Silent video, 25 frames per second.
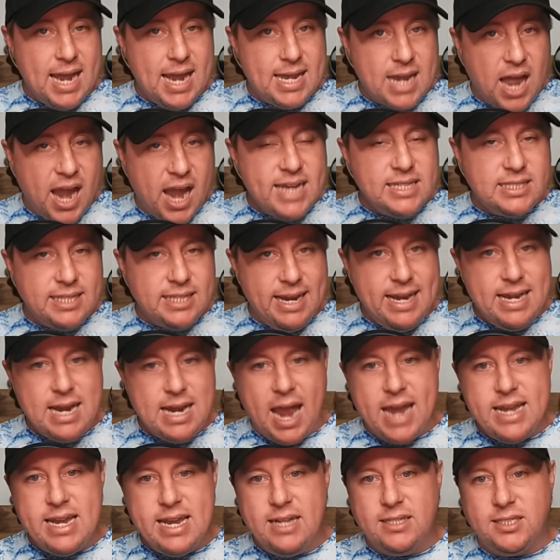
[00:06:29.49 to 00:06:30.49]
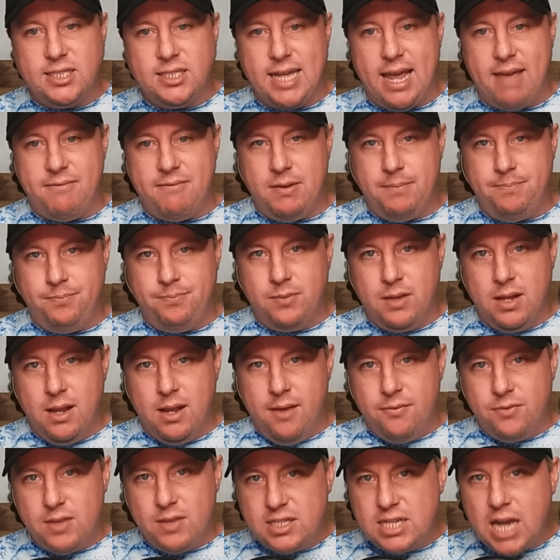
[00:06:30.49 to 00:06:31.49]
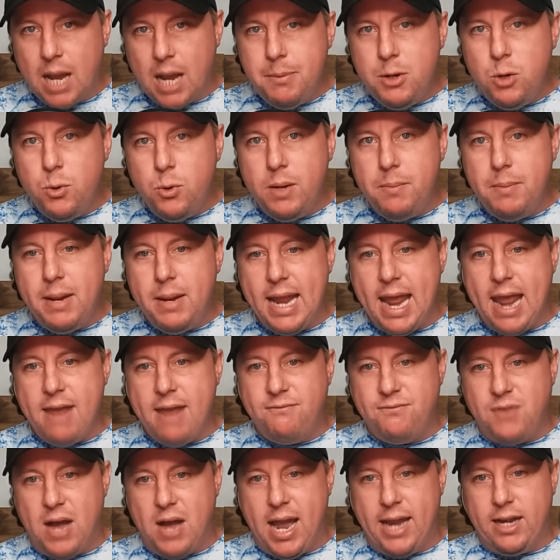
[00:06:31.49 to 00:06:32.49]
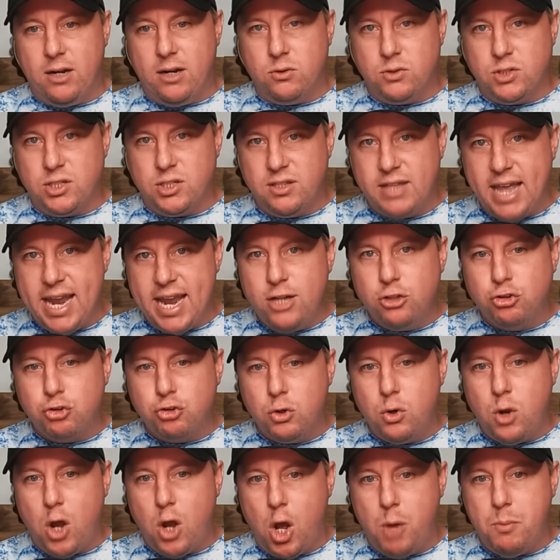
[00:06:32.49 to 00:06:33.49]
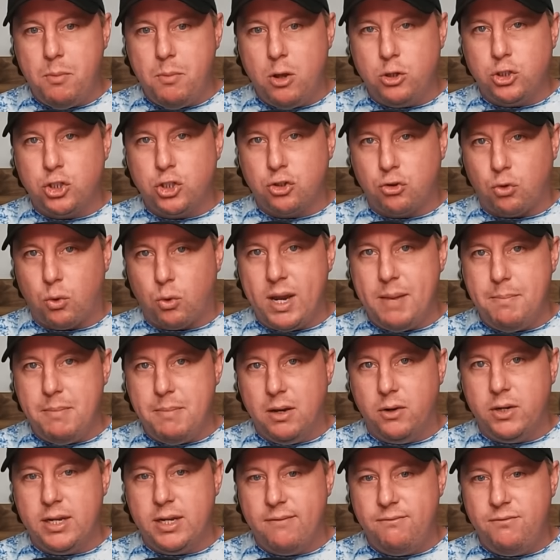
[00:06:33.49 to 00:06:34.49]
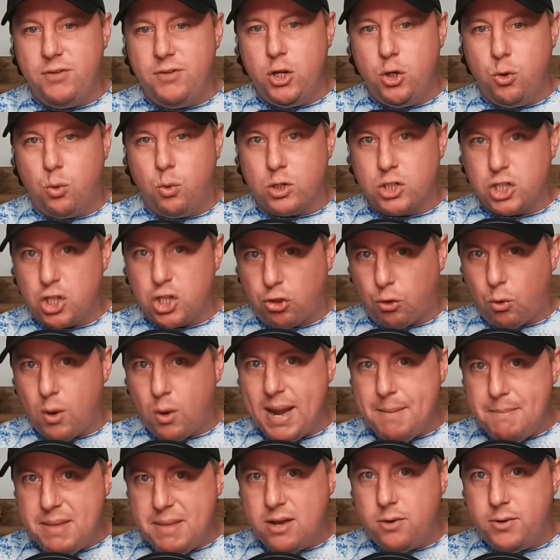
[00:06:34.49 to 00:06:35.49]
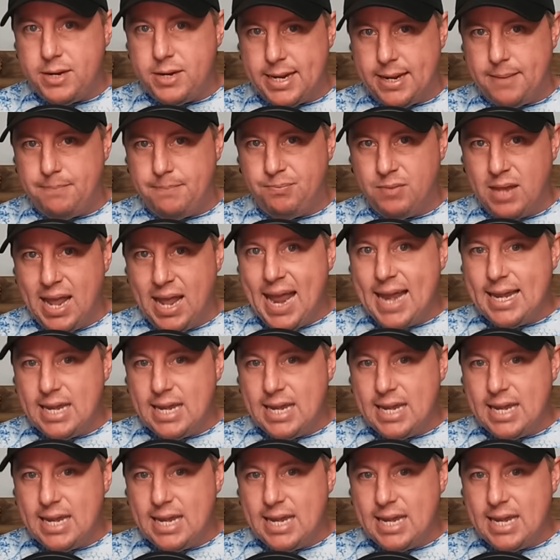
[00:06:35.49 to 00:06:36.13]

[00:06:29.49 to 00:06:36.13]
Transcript: nineteen ninety-seven, the W N B A Finals, they drew almost three million viewers. three million.